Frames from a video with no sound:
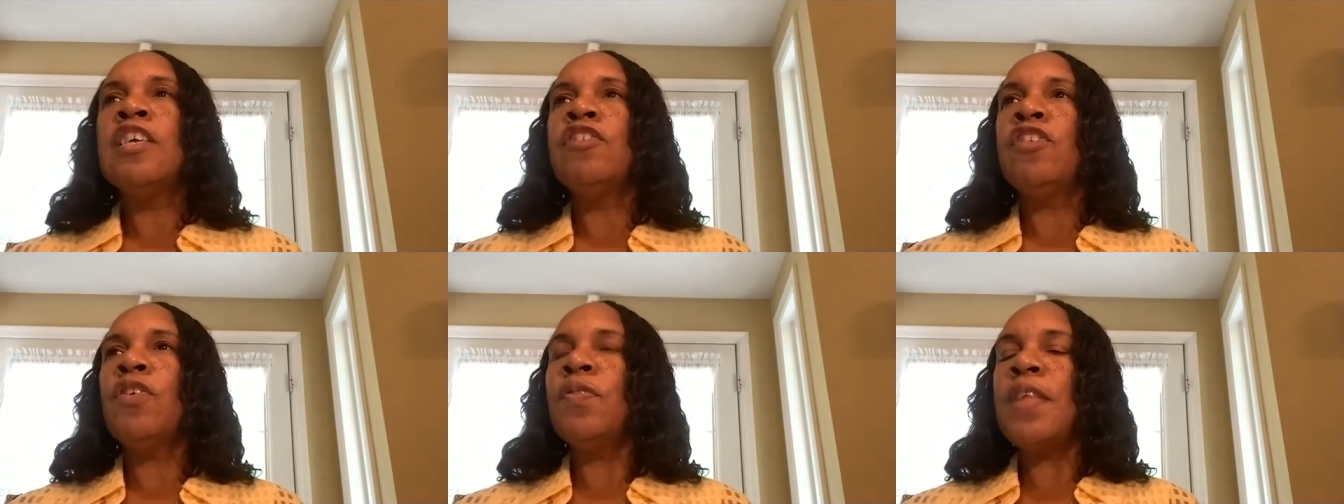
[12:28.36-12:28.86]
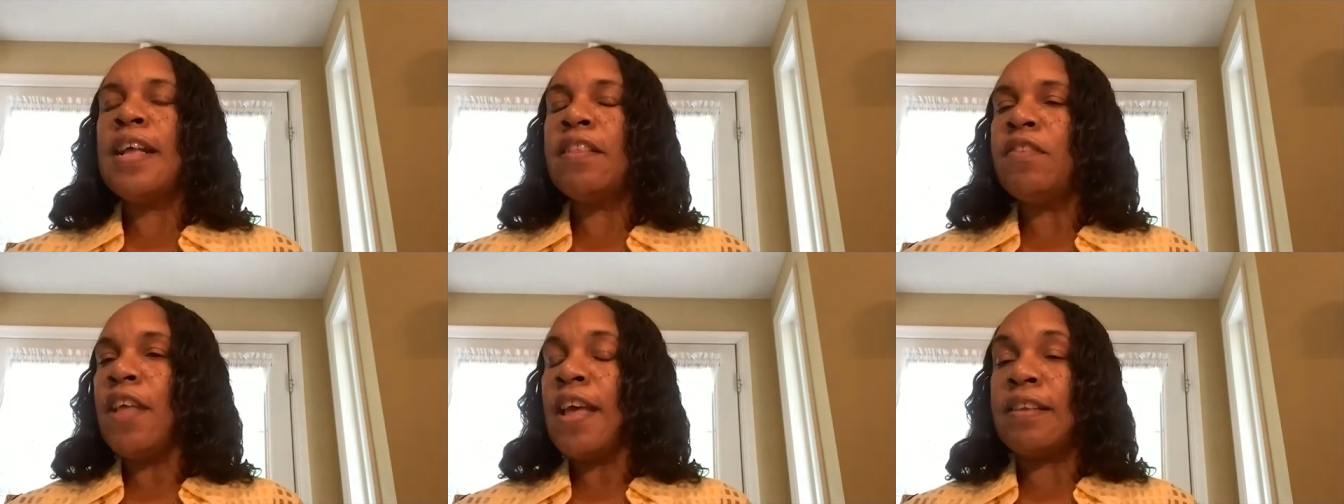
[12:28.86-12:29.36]
so awesome.
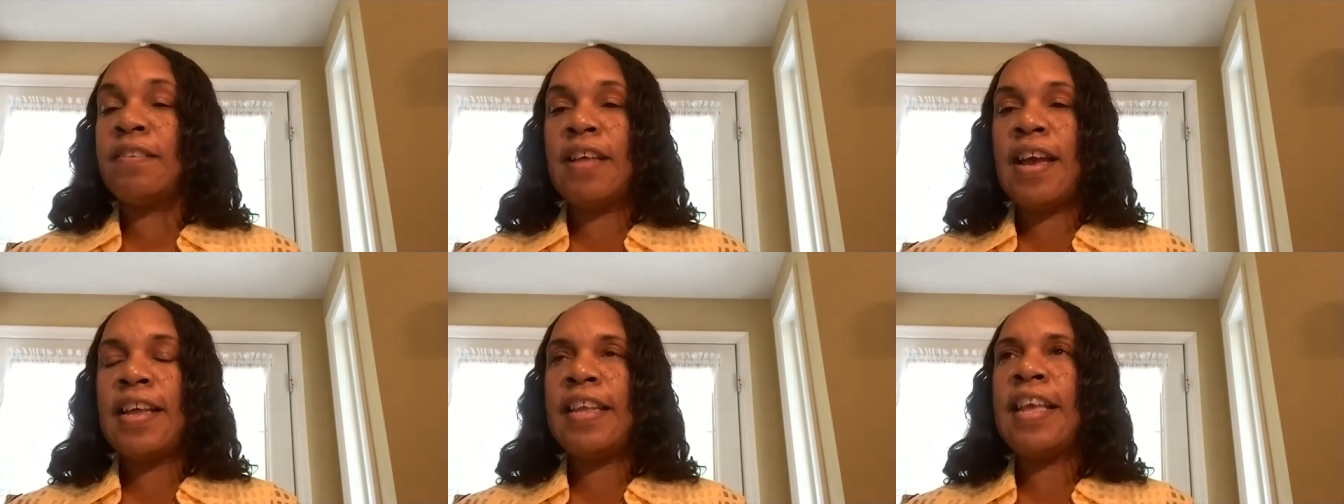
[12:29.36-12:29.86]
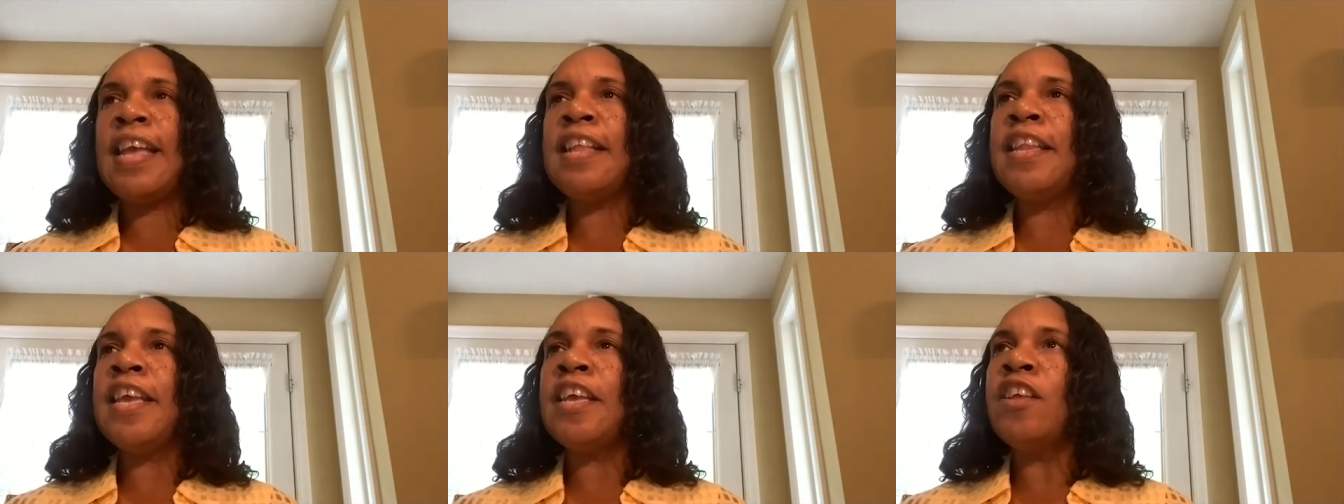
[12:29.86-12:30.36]
that's exciting. And
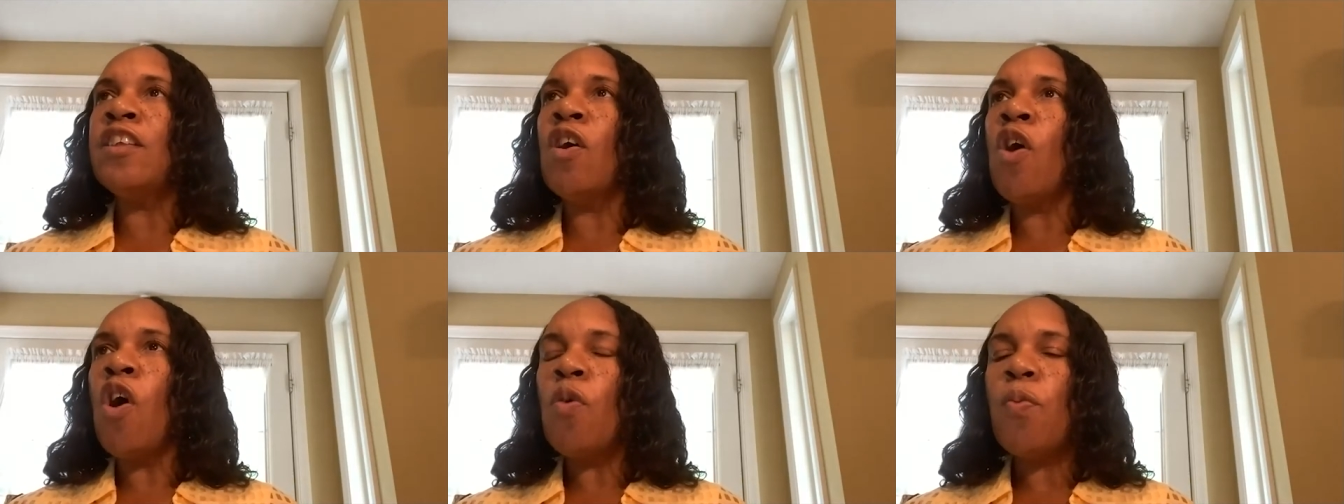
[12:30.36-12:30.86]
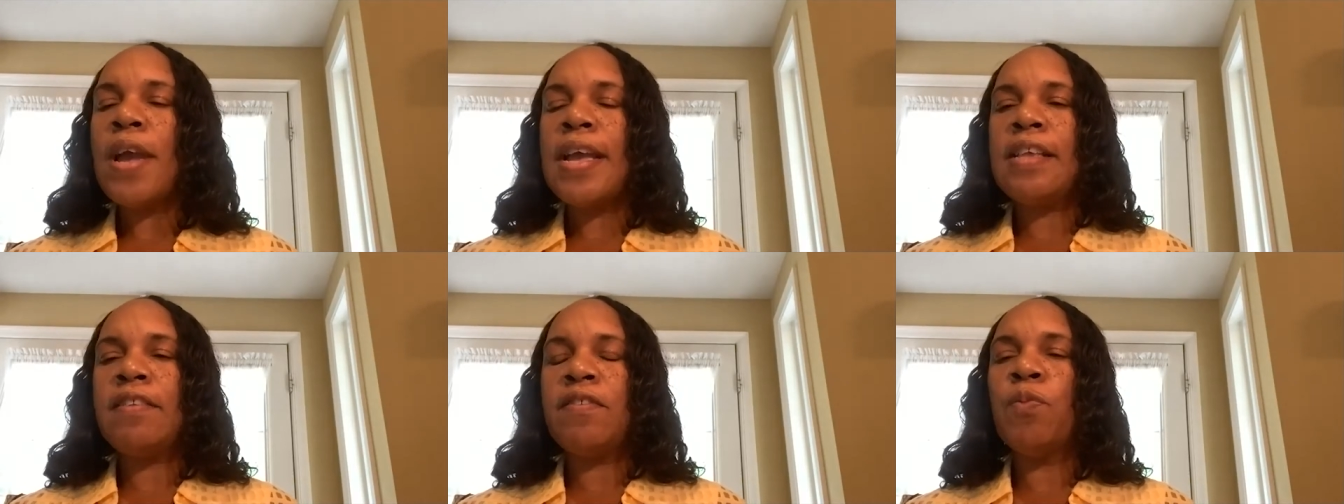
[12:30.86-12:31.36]
they
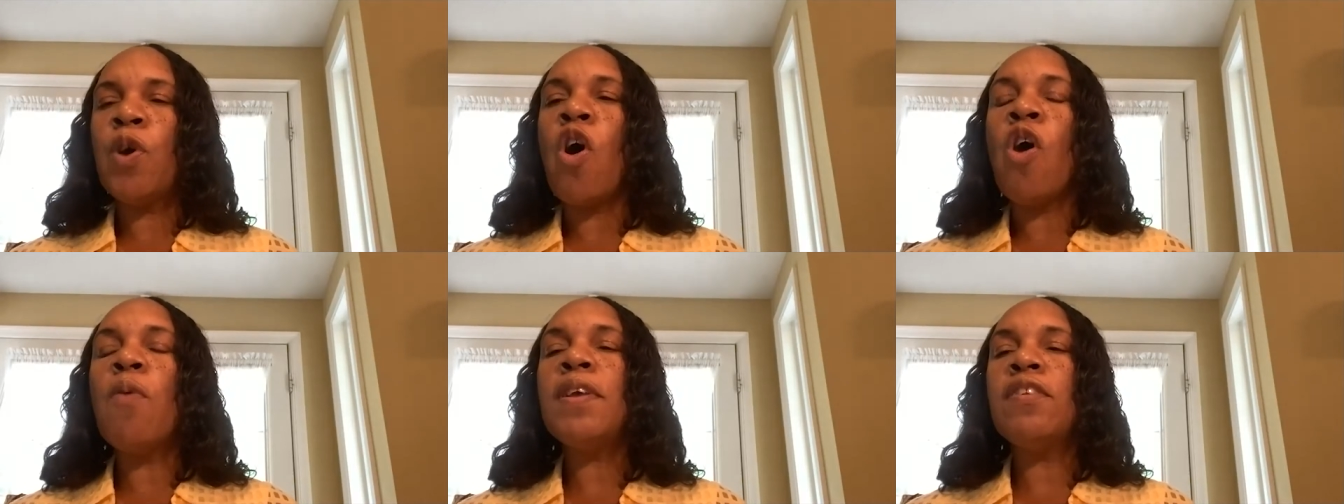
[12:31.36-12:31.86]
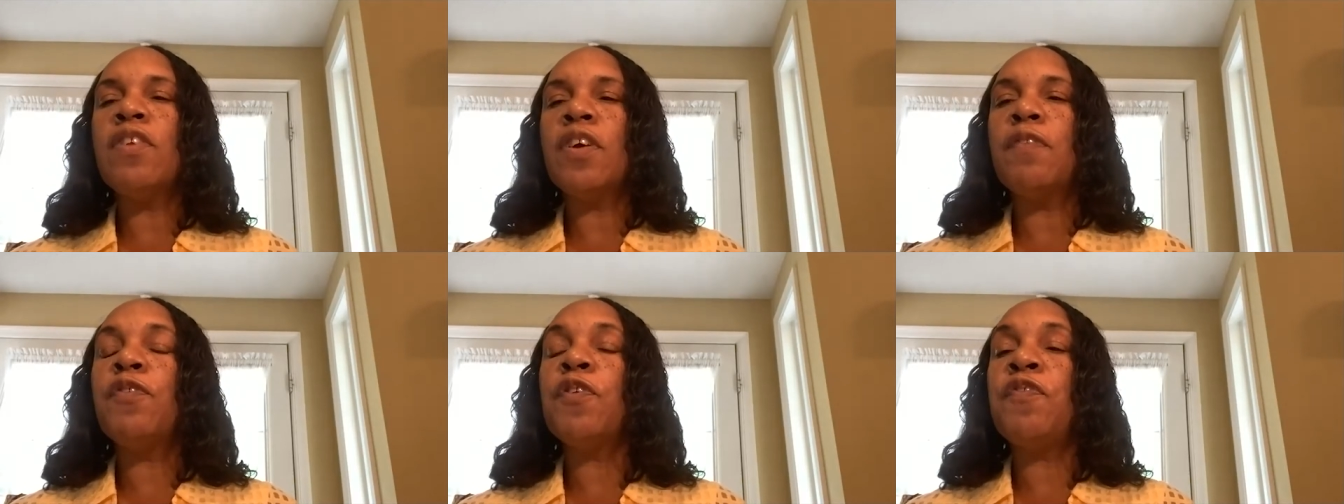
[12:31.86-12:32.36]
always, we're always
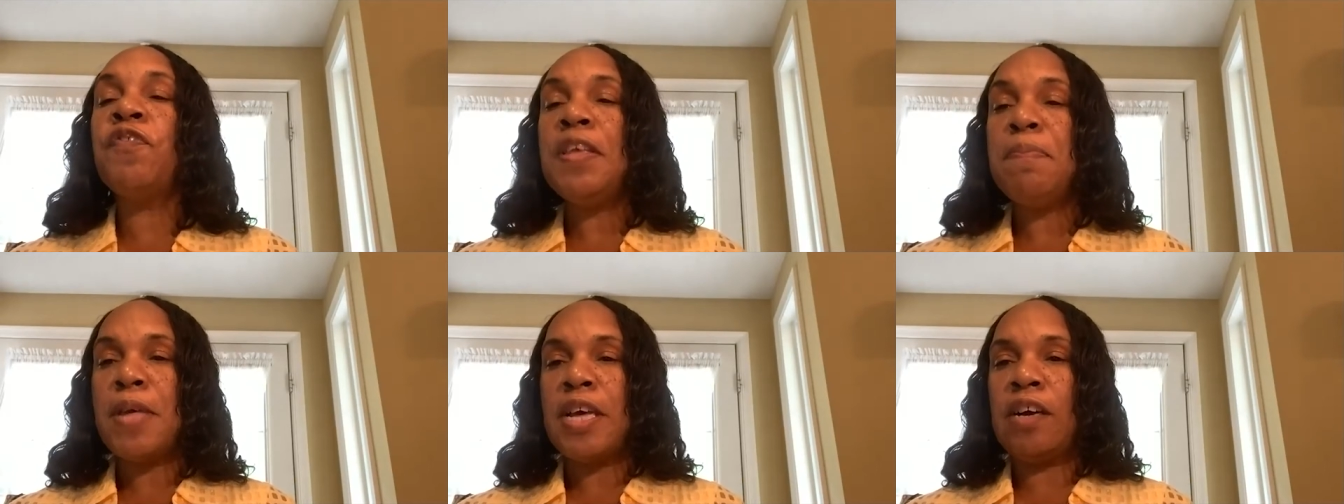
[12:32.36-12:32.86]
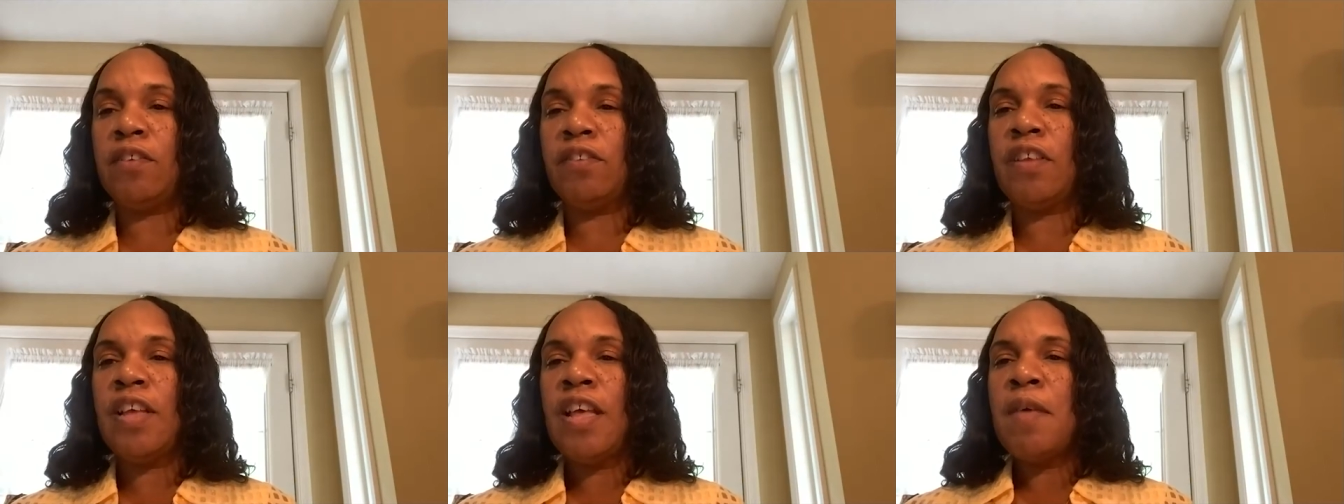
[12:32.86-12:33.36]
looking for
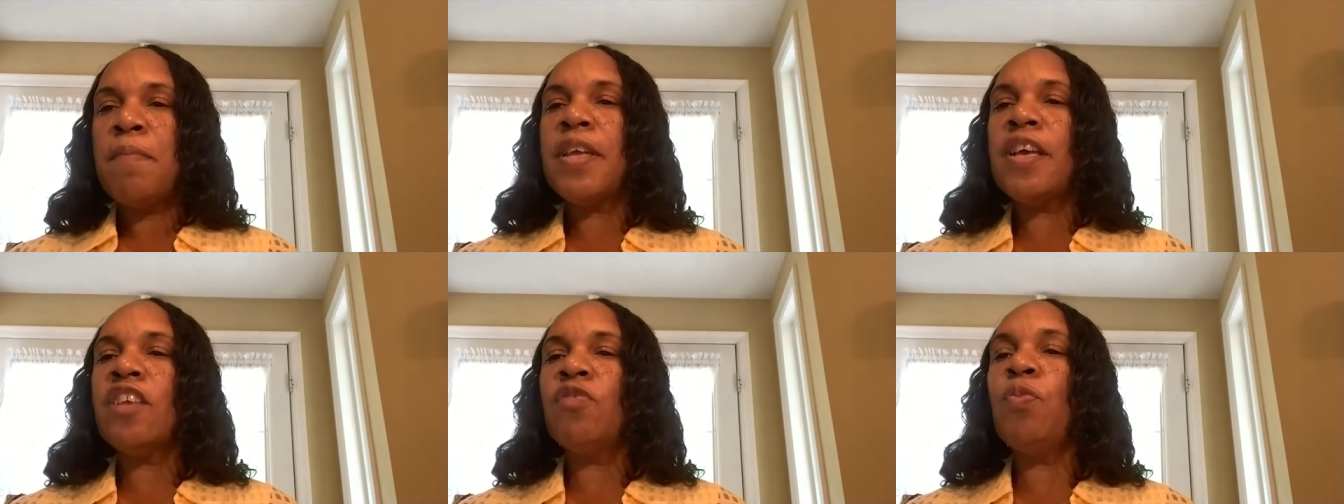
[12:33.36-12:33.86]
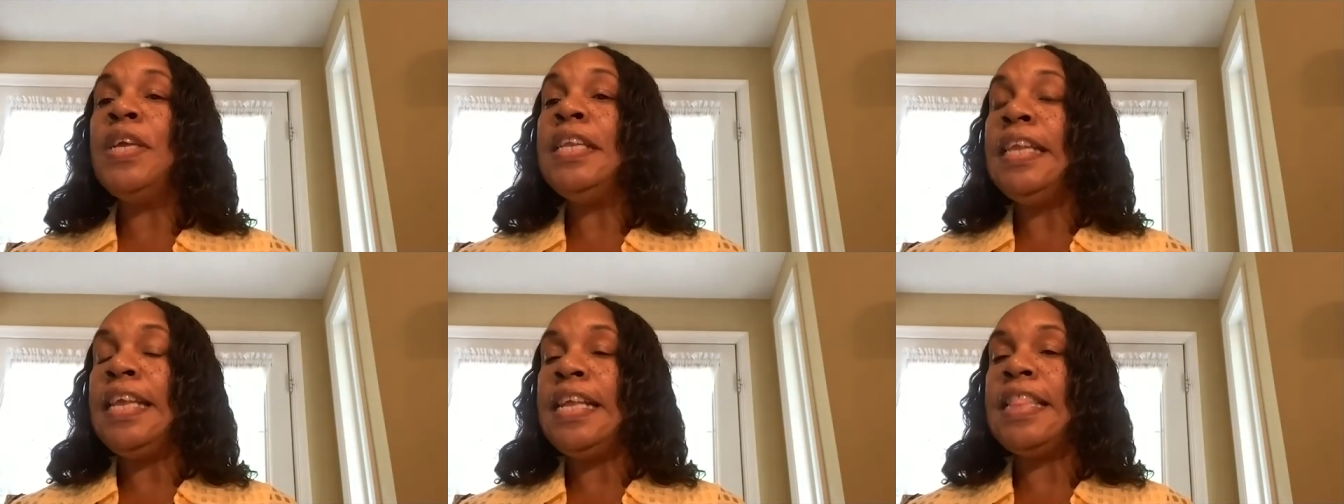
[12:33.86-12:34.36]
females because we
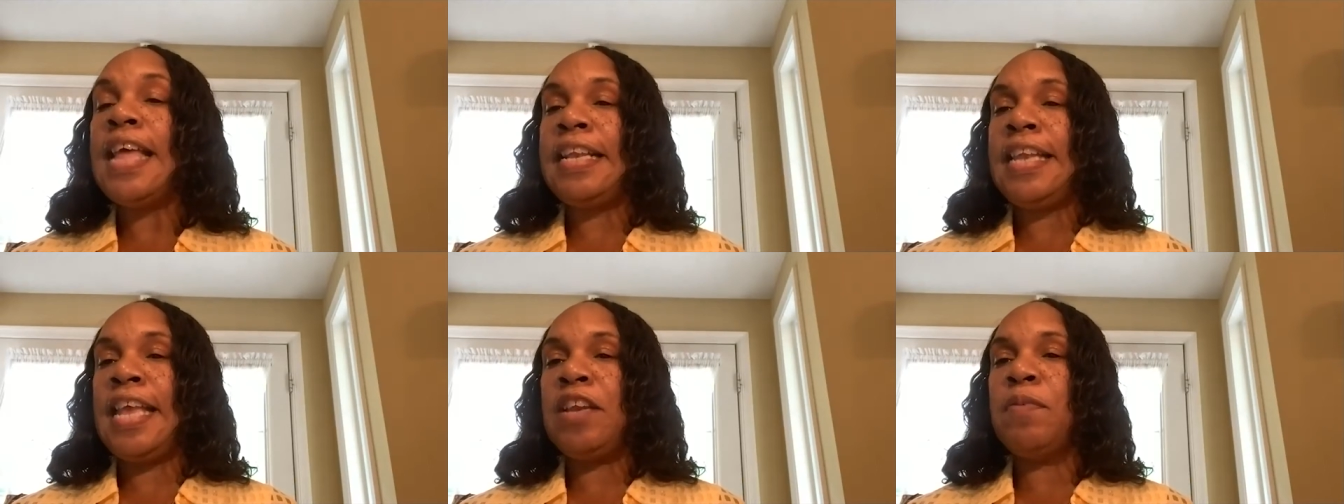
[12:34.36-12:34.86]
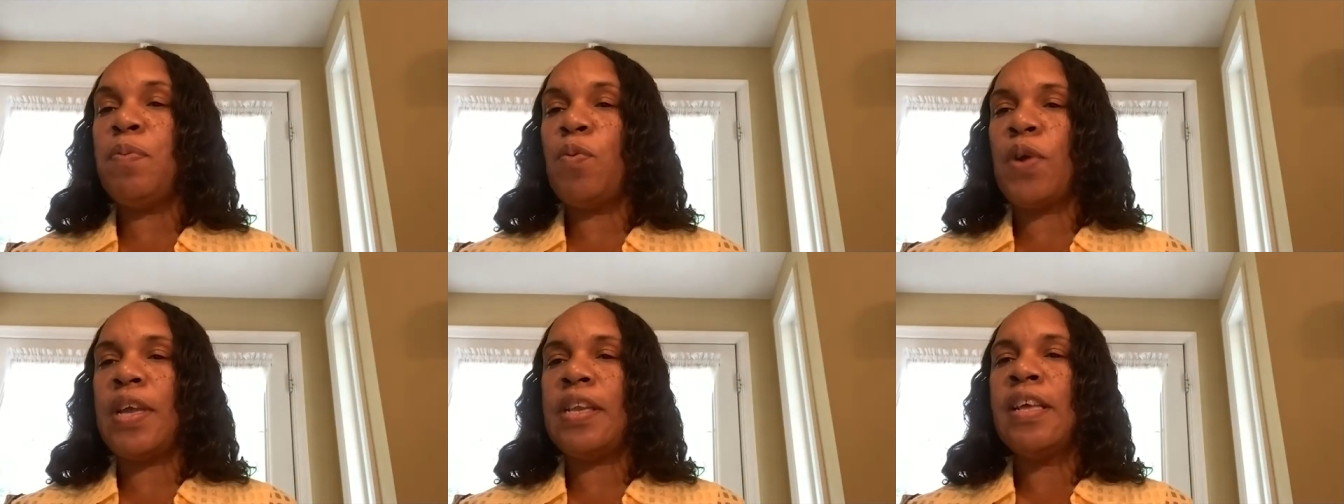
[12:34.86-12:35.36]
need that data
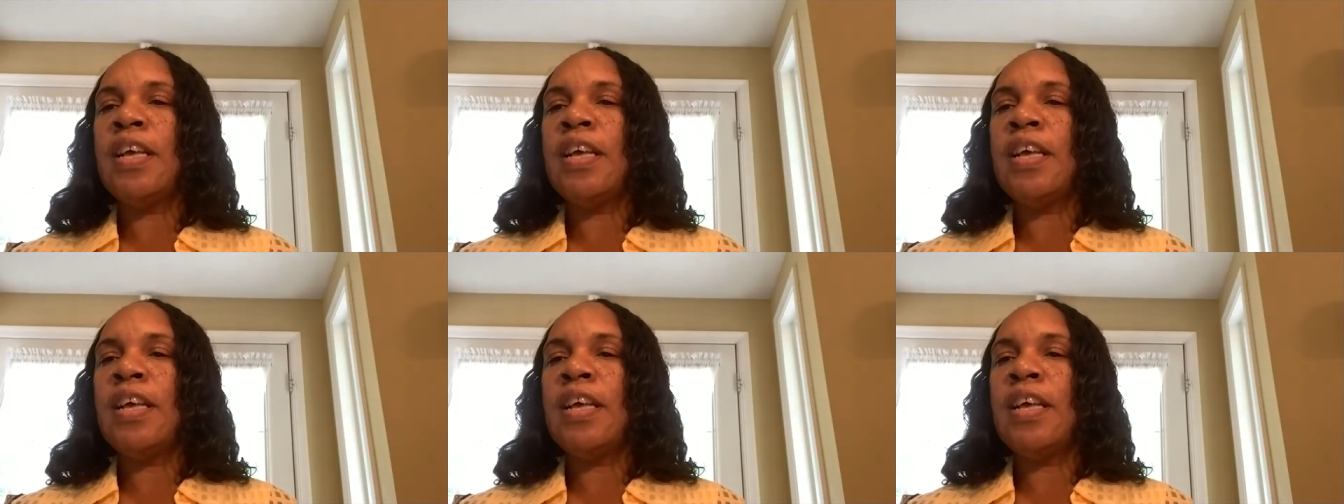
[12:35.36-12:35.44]
point.